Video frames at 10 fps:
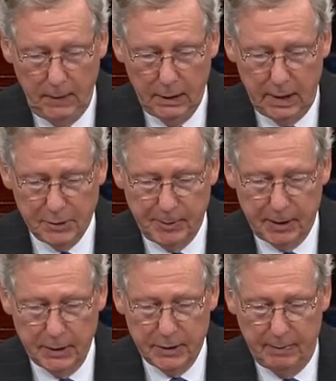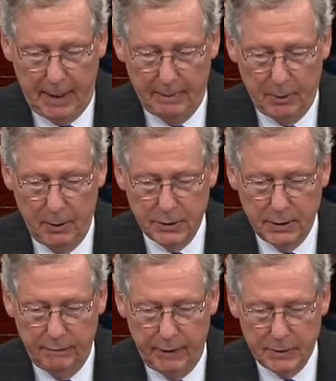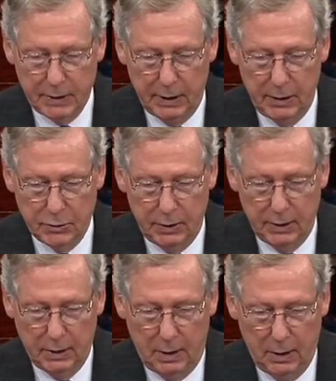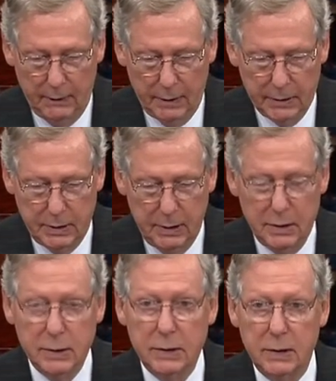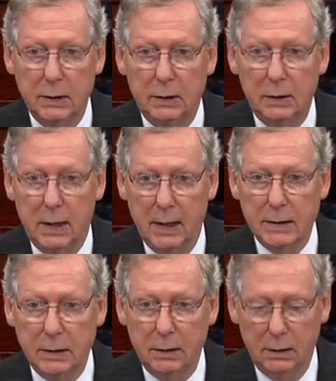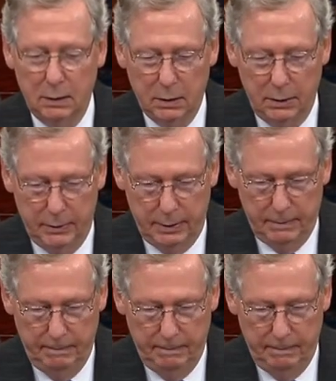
That's because the bipartisan investigation into all of this still hasn't concluded.